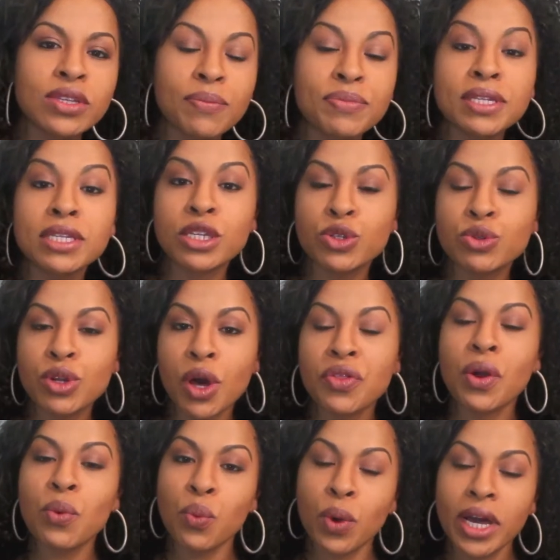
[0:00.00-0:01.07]
something. Did you know
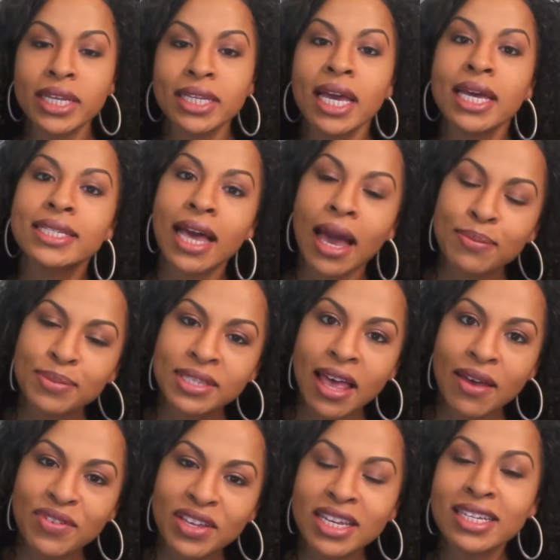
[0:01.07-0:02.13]
that 1 times
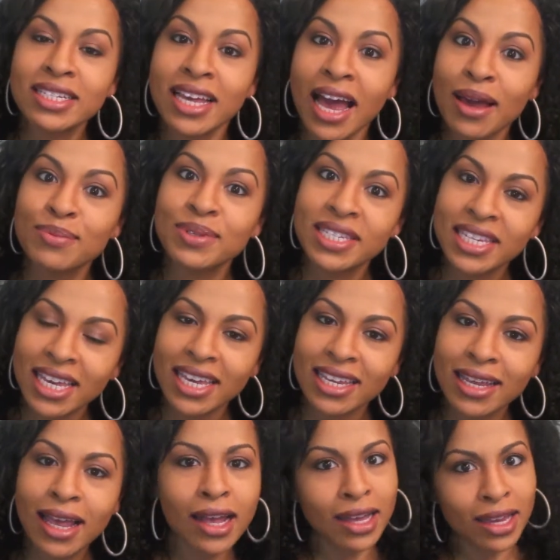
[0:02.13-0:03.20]
7 times
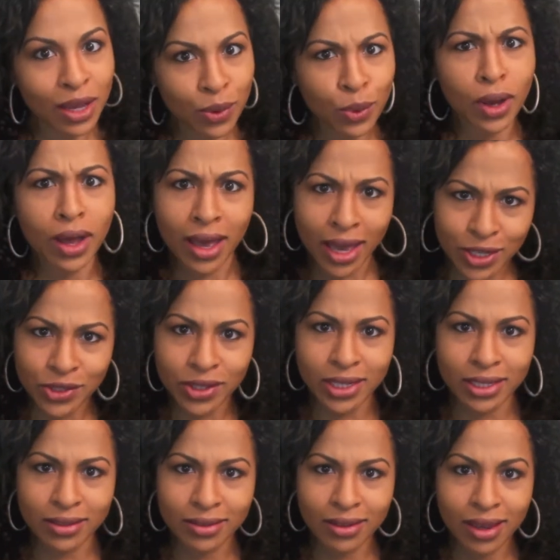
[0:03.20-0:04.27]
10 could equal
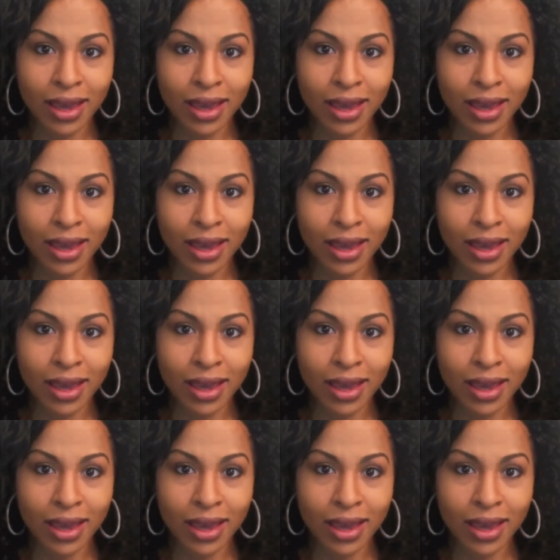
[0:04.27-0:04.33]
100?